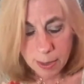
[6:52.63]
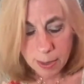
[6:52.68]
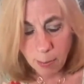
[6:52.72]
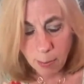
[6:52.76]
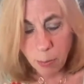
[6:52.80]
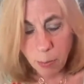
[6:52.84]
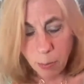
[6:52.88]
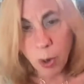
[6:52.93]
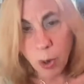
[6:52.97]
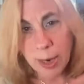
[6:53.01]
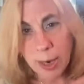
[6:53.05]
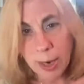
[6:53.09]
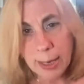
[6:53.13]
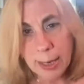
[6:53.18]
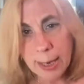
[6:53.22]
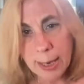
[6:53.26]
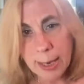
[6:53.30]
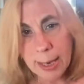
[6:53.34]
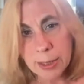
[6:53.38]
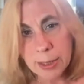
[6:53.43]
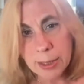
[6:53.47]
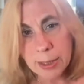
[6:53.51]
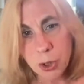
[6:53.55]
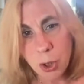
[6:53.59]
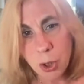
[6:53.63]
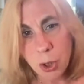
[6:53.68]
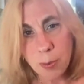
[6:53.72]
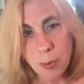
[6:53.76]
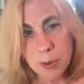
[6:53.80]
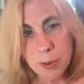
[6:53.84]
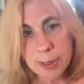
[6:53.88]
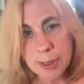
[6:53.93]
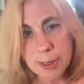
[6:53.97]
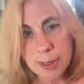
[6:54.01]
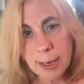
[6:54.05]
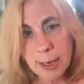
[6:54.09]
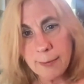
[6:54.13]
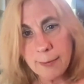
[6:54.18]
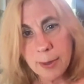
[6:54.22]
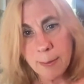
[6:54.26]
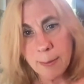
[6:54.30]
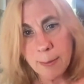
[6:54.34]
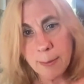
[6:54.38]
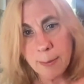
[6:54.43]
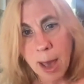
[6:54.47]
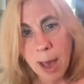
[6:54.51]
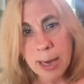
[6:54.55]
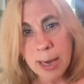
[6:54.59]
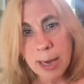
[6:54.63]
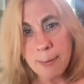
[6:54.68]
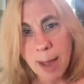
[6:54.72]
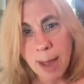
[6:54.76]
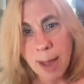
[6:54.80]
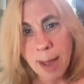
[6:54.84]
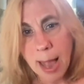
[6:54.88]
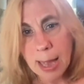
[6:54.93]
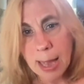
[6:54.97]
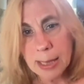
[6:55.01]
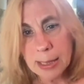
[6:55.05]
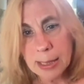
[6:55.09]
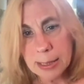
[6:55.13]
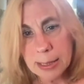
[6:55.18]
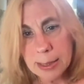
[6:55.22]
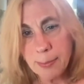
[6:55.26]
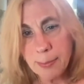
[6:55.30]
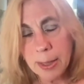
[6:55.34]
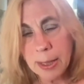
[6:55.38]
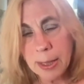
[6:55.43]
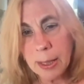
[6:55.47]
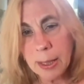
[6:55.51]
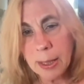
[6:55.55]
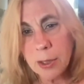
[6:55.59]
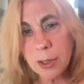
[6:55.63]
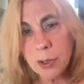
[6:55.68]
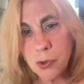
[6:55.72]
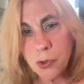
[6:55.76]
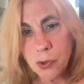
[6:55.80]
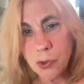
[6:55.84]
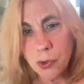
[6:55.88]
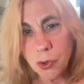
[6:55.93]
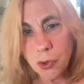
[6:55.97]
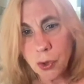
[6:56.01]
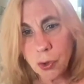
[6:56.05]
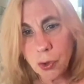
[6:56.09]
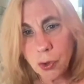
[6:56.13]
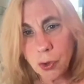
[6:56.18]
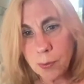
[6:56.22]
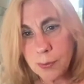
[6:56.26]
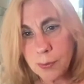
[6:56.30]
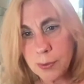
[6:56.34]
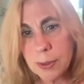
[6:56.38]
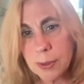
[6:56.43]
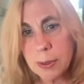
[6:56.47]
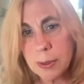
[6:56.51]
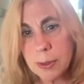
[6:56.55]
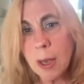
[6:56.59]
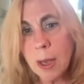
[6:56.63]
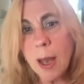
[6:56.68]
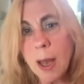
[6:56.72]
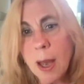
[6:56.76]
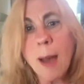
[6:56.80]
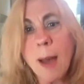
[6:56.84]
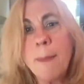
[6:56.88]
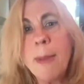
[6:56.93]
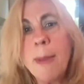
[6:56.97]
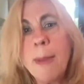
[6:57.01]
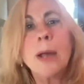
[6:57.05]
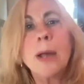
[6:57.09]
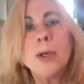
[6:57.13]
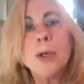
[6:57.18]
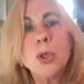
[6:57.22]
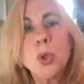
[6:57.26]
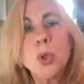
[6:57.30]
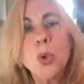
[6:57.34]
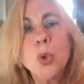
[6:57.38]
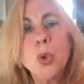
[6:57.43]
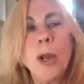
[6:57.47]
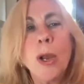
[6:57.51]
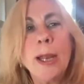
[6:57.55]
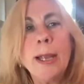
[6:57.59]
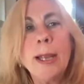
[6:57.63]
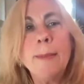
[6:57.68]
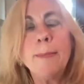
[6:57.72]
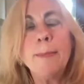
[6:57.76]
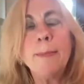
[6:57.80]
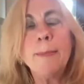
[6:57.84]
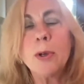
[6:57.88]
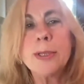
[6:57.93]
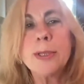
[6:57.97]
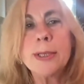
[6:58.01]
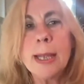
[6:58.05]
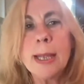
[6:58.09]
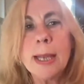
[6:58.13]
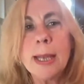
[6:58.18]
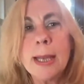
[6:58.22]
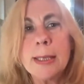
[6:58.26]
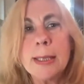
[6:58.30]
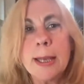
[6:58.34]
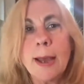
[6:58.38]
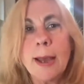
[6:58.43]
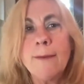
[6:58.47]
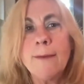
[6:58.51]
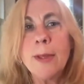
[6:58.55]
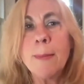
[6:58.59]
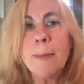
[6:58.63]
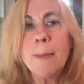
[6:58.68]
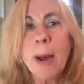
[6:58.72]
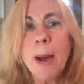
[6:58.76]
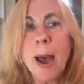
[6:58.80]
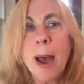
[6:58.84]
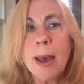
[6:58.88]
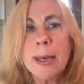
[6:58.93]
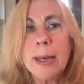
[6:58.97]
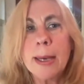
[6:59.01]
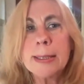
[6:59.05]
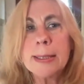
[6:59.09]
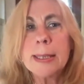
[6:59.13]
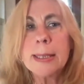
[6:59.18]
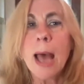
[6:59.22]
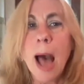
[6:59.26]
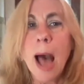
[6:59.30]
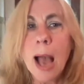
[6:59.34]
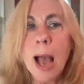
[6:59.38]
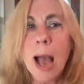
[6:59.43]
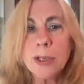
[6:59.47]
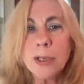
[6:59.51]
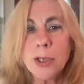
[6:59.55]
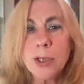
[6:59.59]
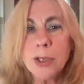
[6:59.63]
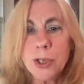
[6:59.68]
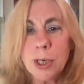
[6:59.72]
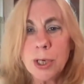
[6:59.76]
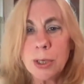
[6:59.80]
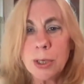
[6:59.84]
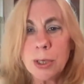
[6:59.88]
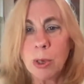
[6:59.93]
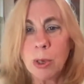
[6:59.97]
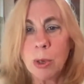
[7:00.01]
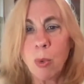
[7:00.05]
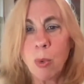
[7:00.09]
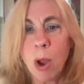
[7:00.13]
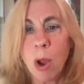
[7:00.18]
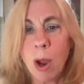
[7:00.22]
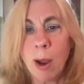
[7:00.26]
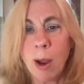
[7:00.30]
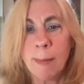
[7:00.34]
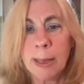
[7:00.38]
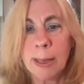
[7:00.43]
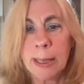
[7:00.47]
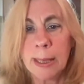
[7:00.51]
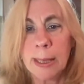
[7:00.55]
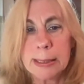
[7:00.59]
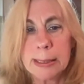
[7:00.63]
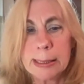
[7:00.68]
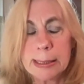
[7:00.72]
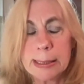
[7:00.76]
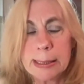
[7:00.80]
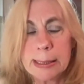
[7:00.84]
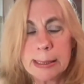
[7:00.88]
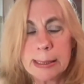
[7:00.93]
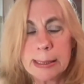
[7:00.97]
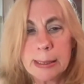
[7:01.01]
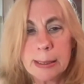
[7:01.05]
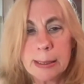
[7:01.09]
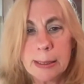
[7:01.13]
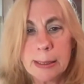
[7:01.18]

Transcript: The brain has 2% of the body mass, but it consumes about 20% of the body's oxygen requirements.